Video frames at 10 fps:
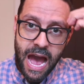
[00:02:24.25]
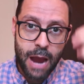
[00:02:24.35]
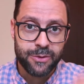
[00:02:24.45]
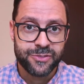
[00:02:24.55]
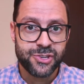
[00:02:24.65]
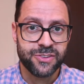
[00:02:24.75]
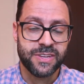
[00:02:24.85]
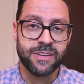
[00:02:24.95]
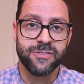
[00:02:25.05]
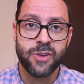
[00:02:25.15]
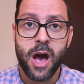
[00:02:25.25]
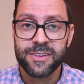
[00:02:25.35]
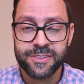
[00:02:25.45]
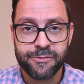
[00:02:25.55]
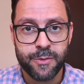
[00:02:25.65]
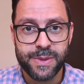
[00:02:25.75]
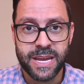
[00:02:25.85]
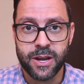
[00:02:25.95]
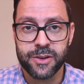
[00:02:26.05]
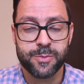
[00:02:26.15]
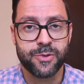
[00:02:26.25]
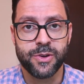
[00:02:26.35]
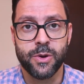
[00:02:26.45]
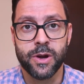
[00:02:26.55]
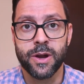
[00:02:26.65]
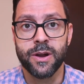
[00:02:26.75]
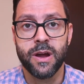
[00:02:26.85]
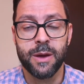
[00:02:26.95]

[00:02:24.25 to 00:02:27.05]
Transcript: I was just exhausted from being an entrepreneur.